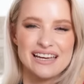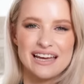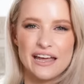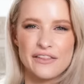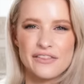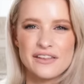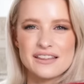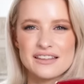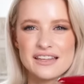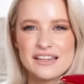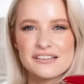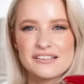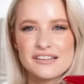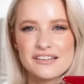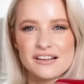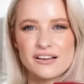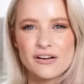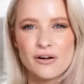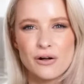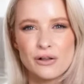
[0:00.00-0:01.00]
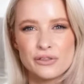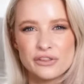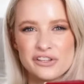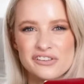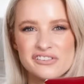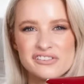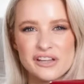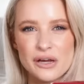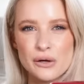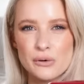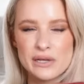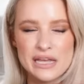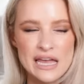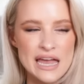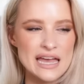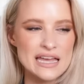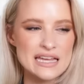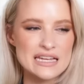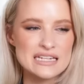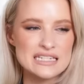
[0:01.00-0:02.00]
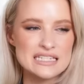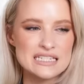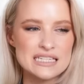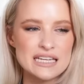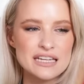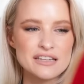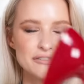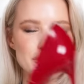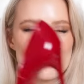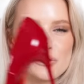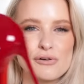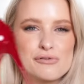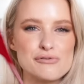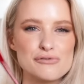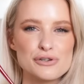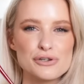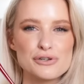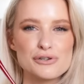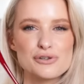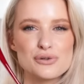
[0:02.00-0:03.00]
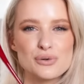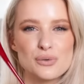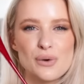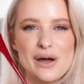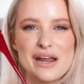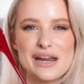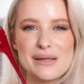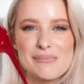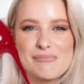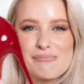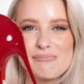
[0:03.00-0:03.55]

I think these are called the Socates. These are one hundred twenty